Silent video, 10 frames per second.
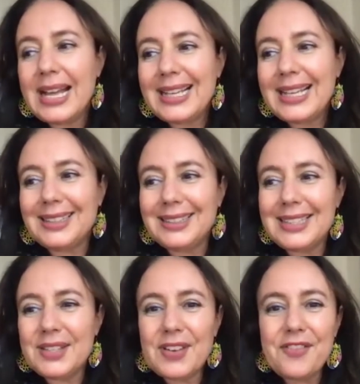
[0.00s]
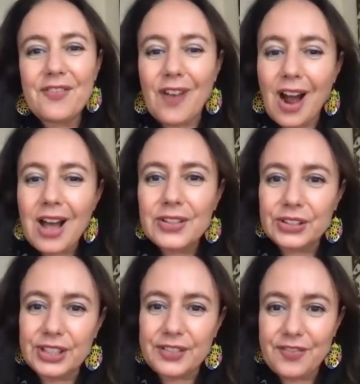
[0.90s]
it's a very
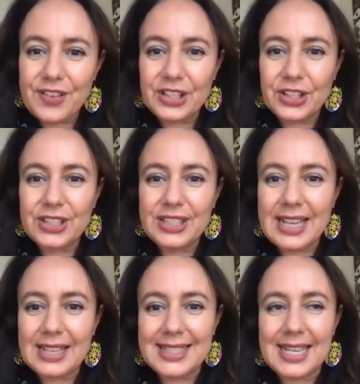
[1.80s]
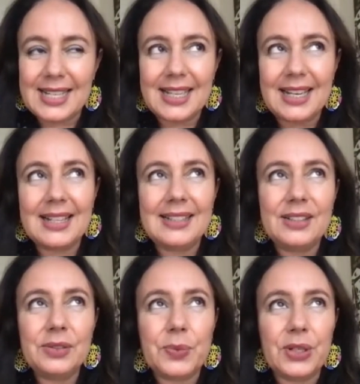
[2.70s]
fatherly figure in that sense. And I
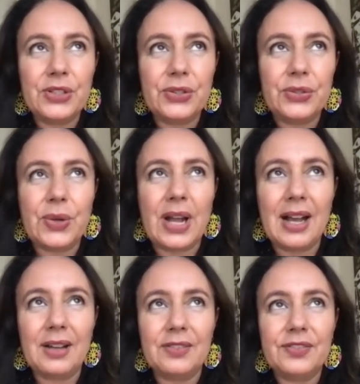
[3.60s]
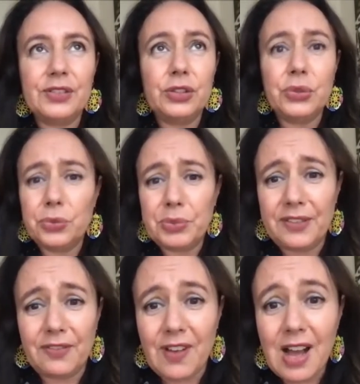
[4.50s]
didn't want to have too
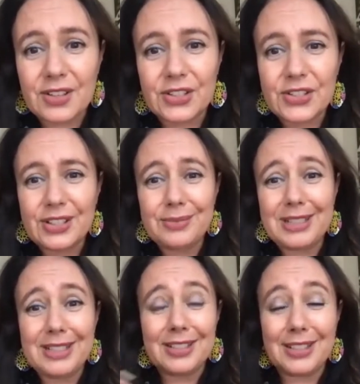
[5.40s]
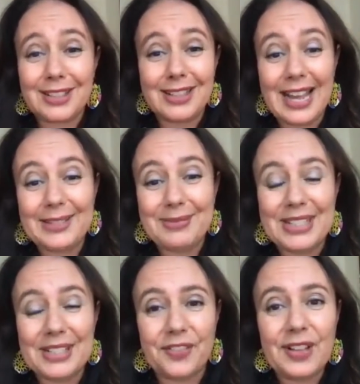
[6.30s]
many fathers. I mean, it's just a
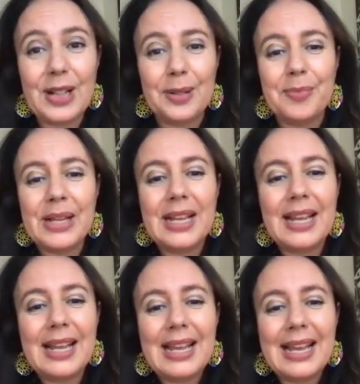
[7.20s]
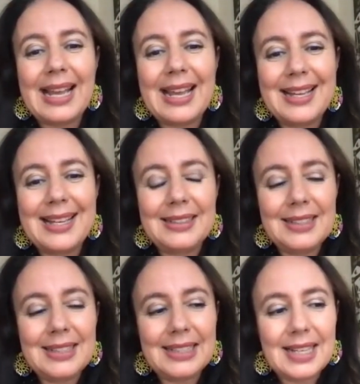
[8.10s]
90-minute film.
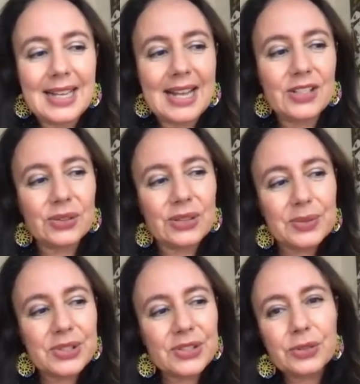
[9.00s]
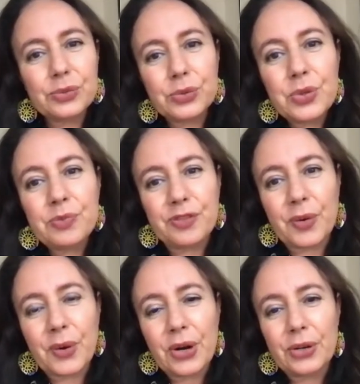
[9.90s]
And so there wasn't a room
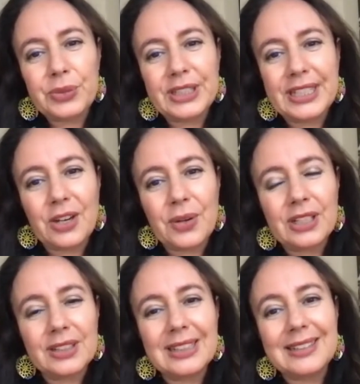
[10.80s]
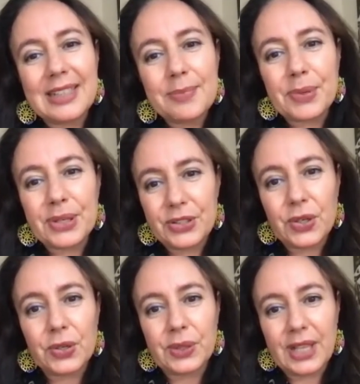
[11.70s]
for really going a little deeper
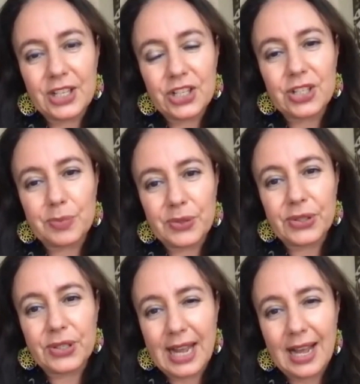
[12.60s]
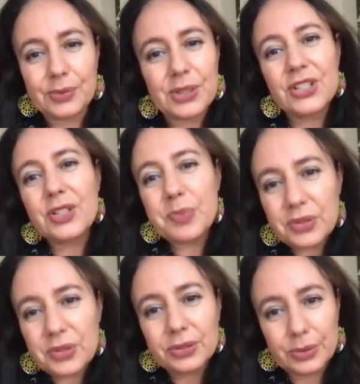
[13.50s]
into her relationship with her dad, which is a
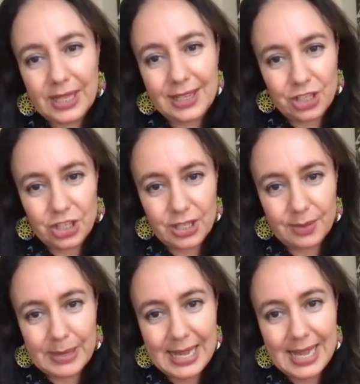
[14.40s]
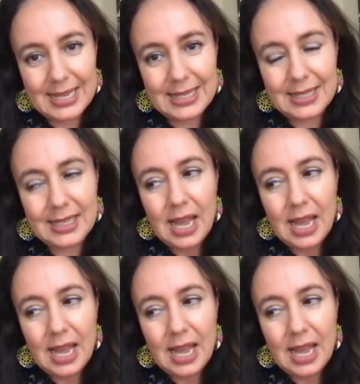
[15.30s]
beautiful relationship. And